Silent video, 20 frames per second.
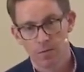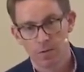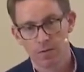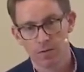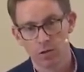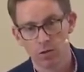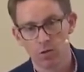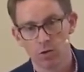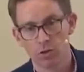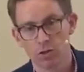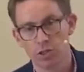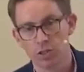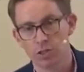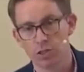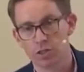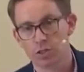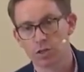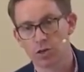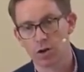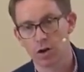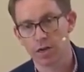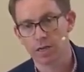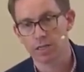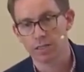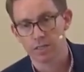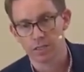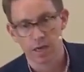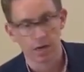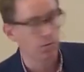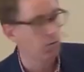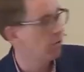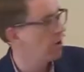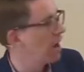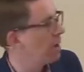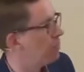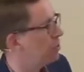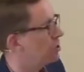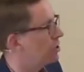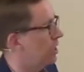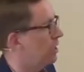When the Lord Jesus Christ, our
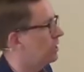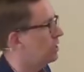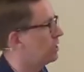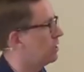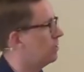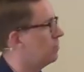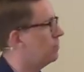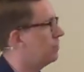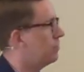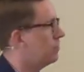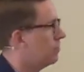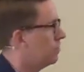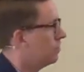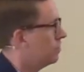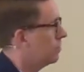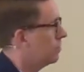representative,